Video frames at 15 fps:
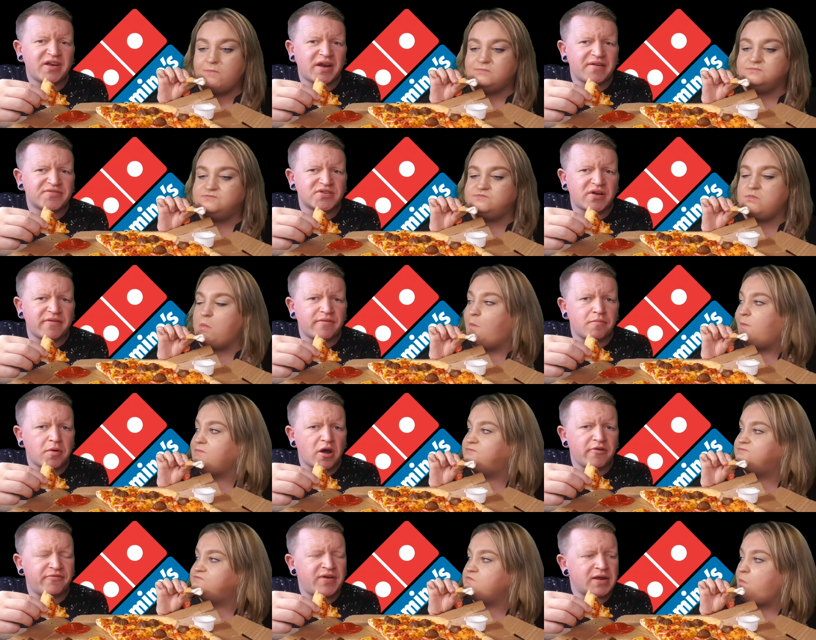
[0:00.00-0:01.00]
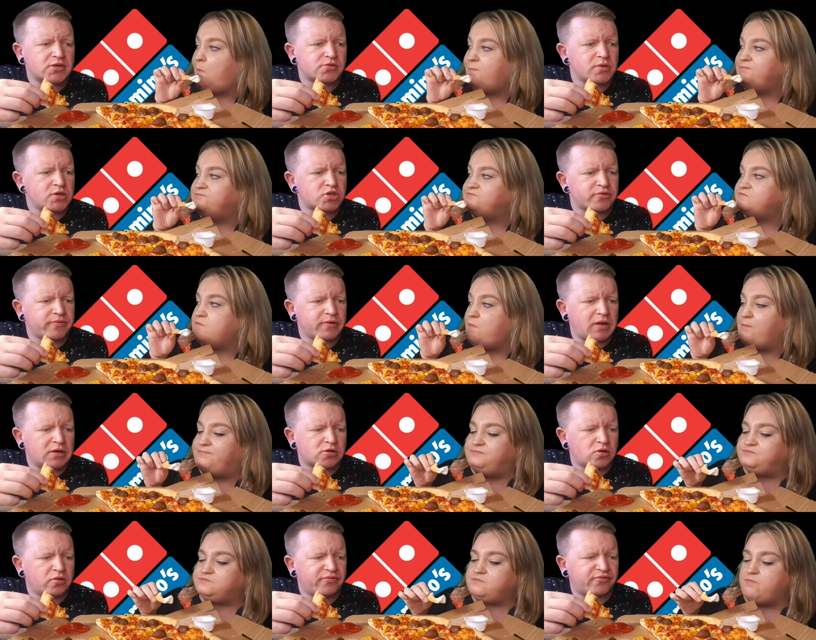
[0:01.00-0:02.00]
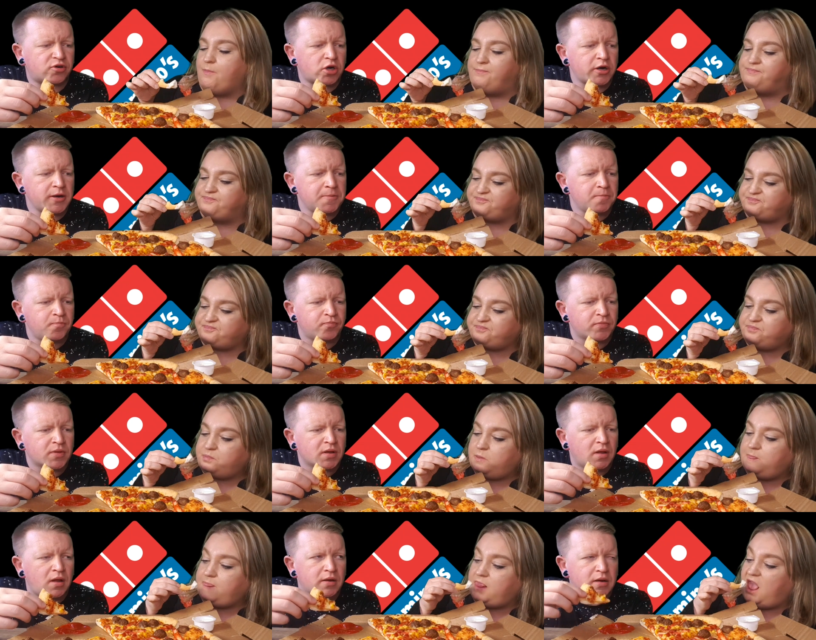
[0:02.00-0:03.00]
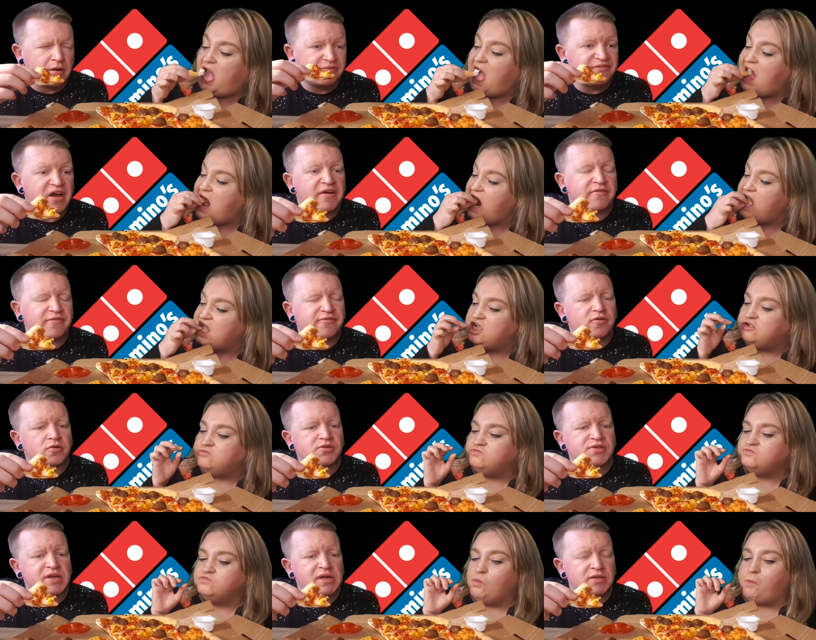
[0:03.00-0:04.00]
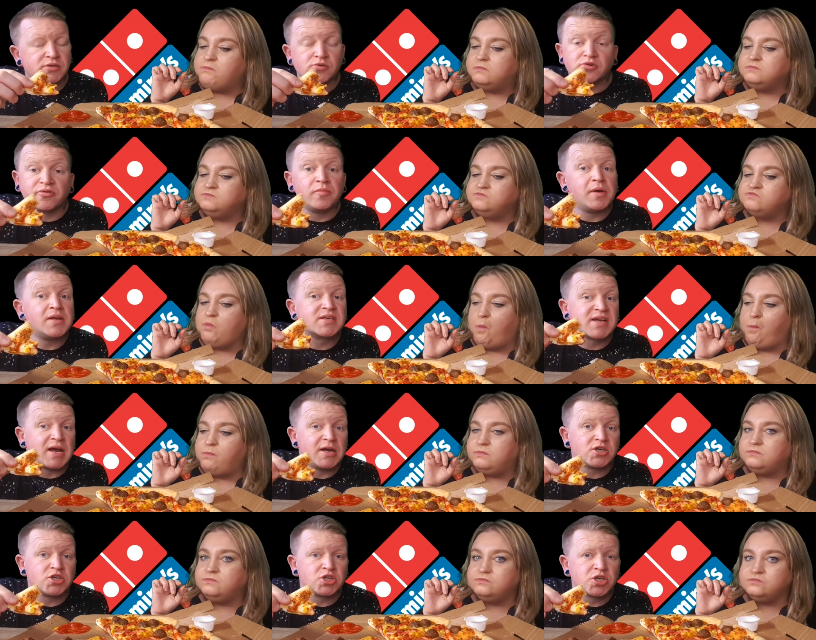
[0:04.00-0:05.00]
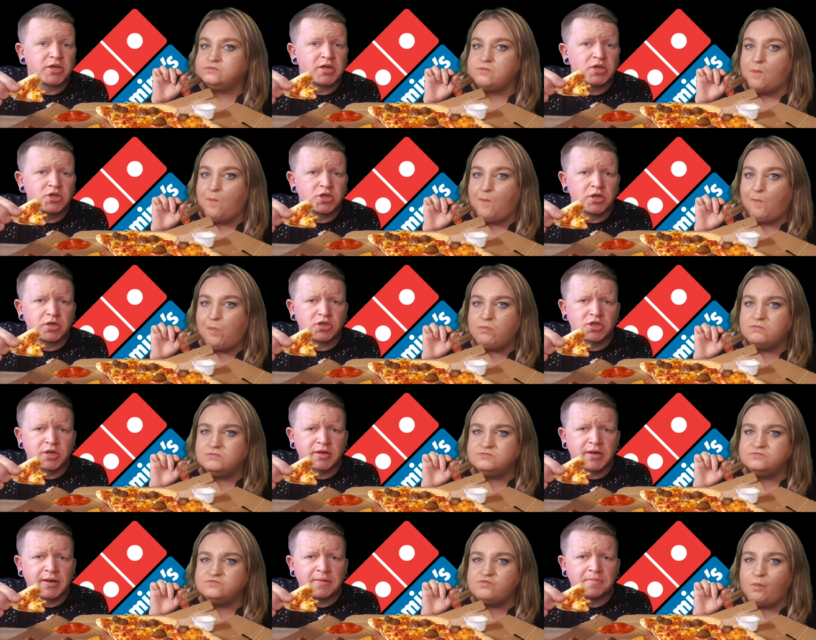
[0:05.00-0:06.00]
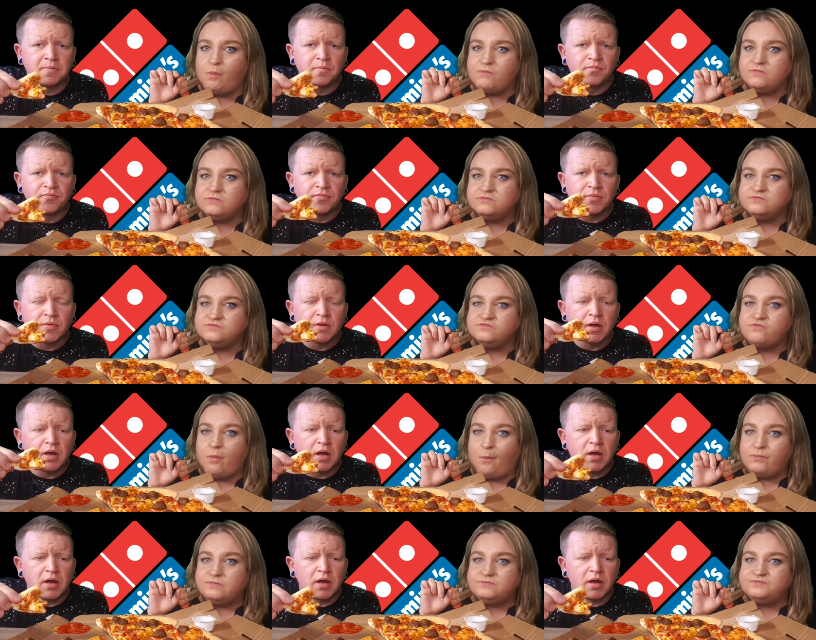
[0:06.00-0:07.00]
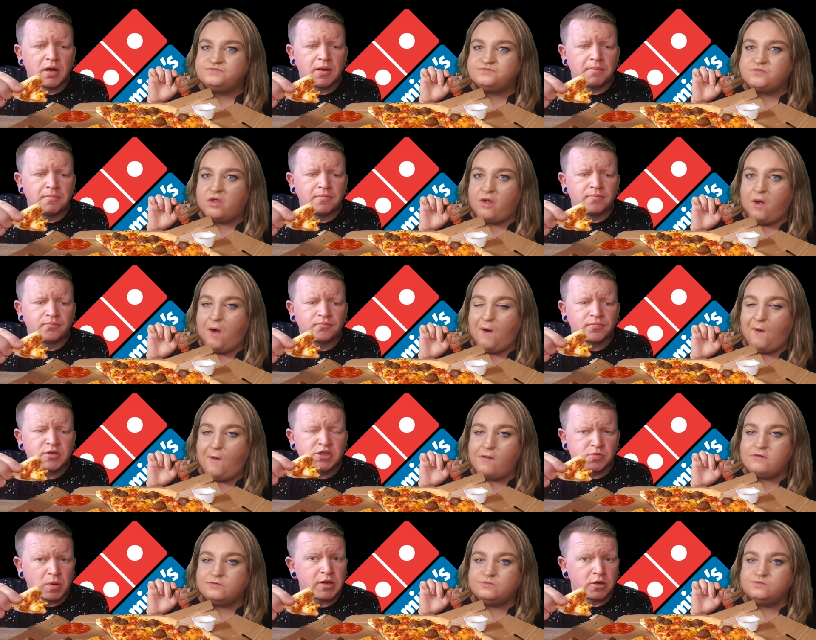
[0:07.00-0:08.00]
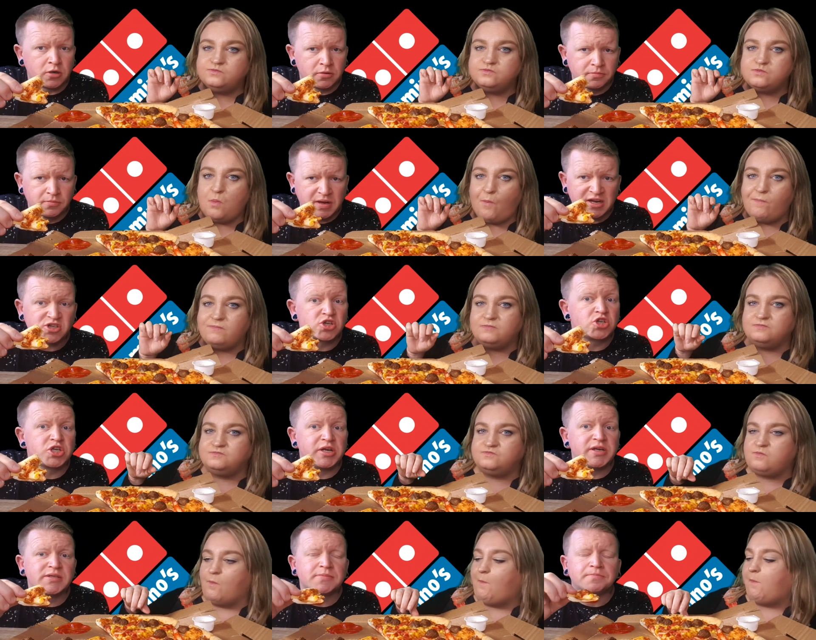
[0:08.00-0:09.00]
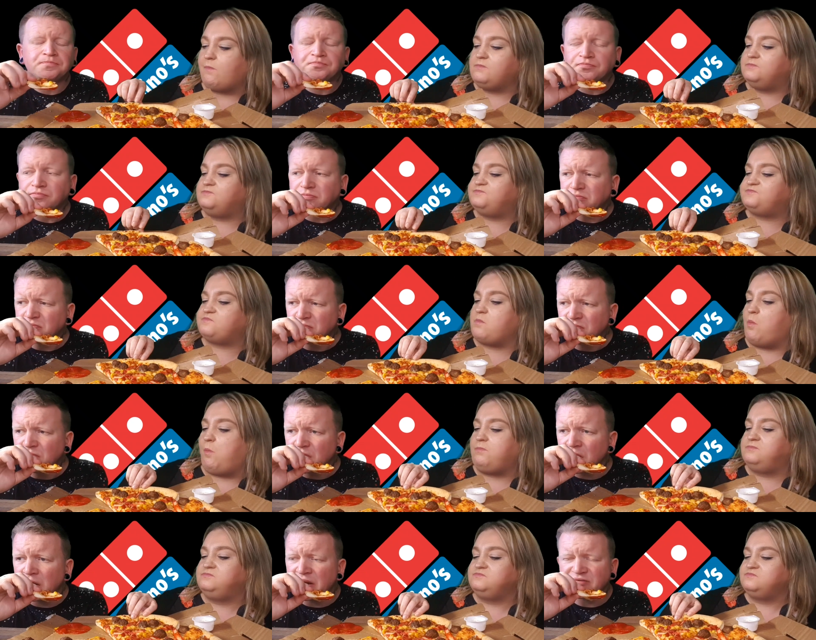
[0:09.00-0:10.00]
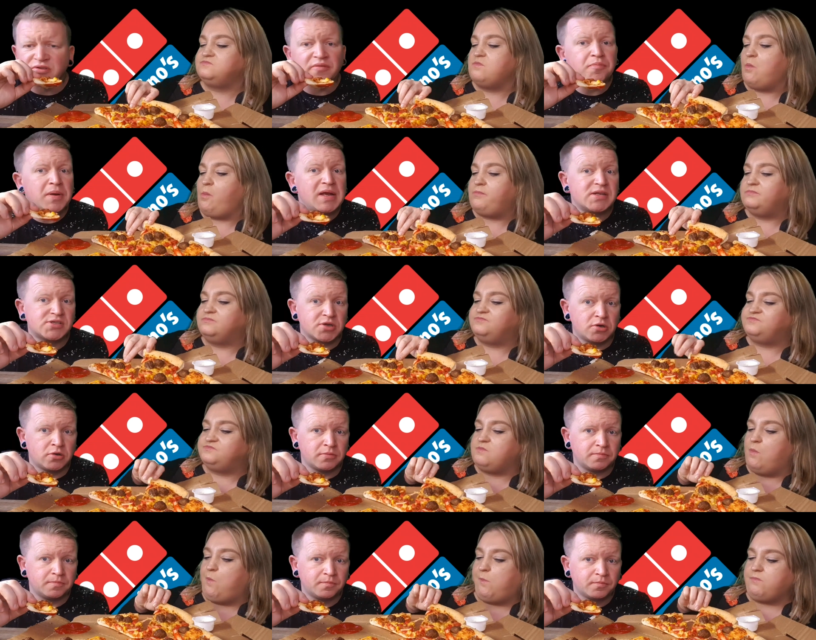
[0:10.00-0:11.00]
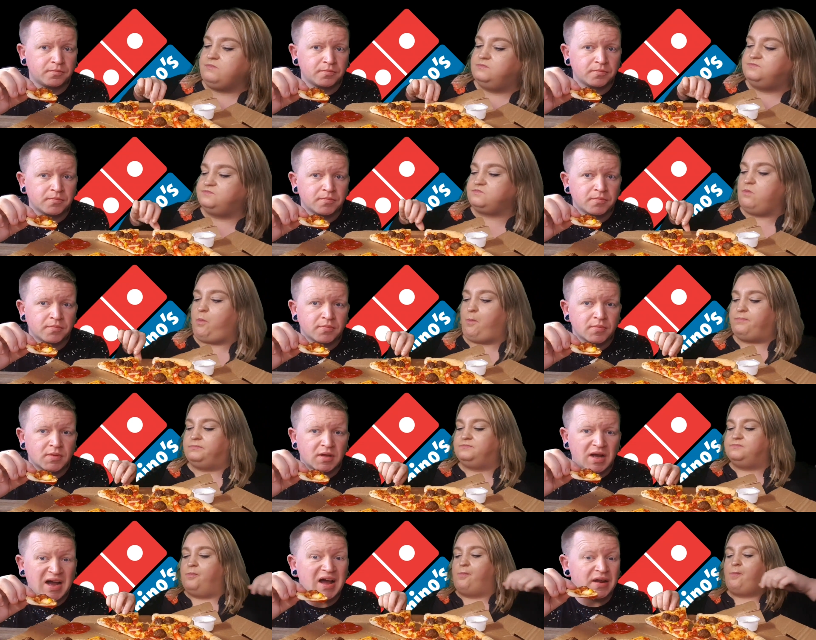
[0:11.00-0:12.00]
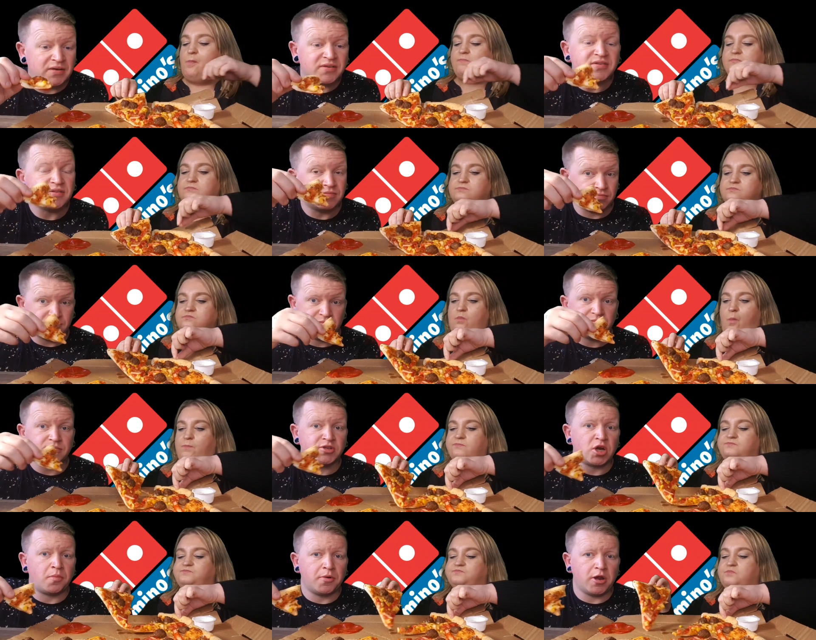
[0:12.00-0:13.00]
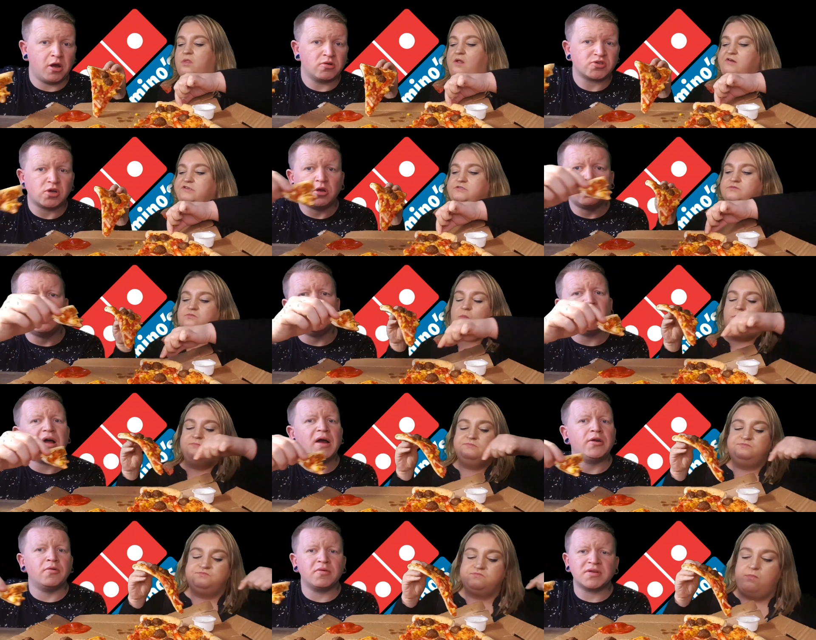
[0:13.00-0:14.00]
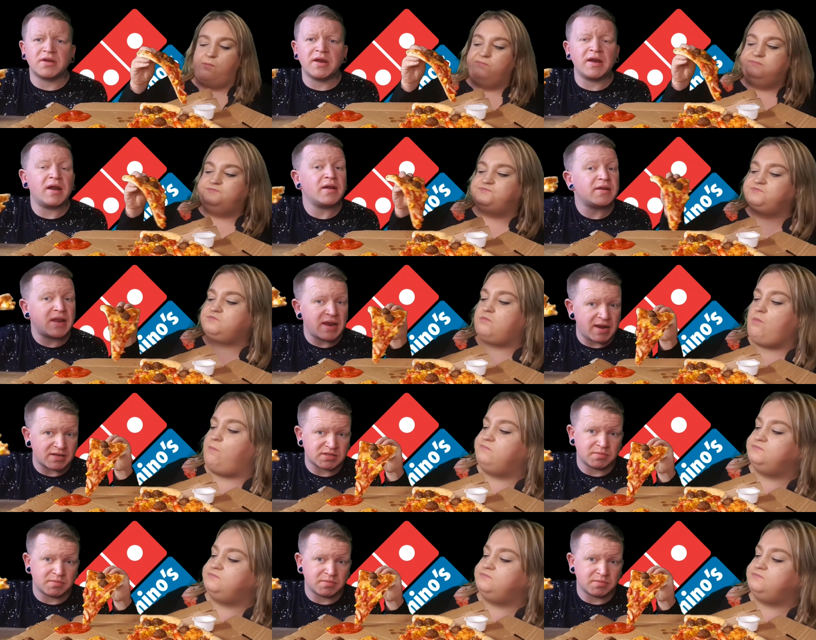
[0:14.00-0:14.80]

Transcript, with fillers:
Speaker 1: think I'd have to have them both next to each other, like all three. Like our favourite Four Seasons, which for me is Cajun chicken, jerk chicken, sweet corn, extra cheese. I'd have to have Pizza Hut and Domino's all lined up and then